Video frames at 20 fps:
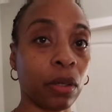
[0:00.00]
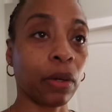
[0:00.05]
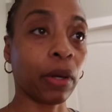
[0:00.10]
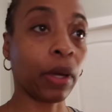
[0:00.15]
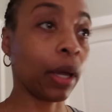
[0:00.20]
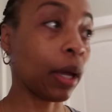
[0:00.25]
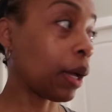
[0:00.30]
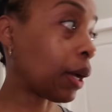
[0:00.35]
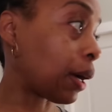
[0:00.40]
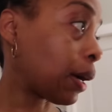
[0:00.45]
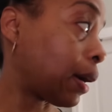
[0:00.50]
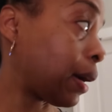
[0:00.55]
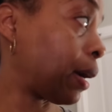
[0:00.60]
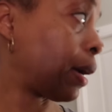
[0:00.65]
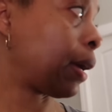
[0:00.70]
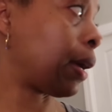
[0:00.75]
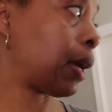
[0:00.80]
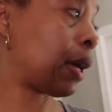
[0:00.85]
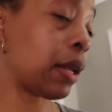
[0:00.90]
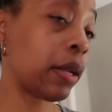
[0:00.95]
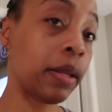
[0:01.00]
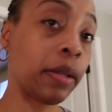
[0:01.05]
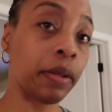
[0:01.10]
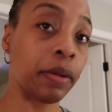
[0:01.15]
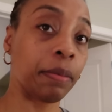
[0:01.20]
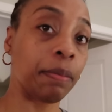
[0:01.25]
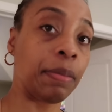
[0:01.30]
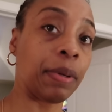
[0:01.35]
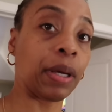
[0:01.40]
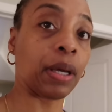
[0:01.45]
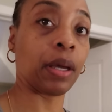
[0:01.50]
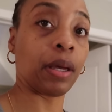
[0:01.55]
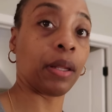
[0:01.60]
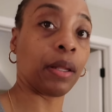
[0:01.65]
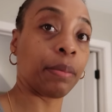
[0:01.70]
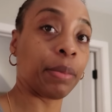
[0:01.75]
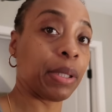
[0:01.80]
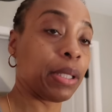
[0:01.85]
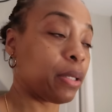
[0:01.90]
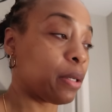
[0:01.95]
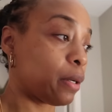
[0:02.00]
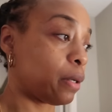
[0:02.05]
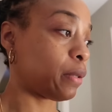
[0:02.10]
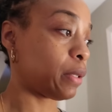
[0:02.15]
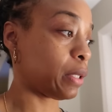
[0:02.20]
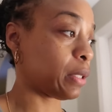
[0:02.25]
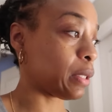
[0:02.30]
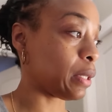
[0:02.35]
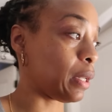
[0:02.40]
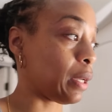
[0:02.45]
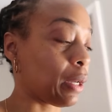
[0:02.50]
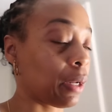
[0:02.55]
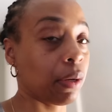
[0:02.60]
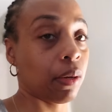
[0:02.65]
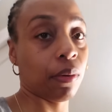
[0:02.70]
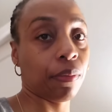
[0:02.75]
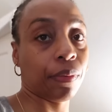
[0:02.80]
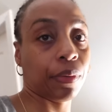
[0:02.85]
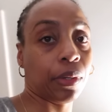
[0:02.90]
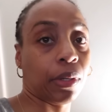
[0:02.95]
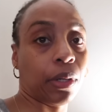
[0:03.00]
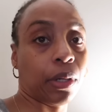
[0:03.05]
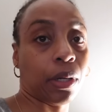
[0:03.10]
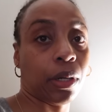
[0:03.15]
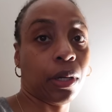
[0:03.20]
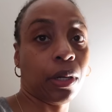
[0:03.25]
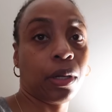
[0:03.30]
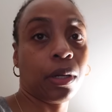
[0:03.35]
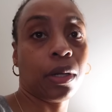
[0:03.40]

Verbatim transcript: Okay, I got Ann in the bed. Let me turn this light off here.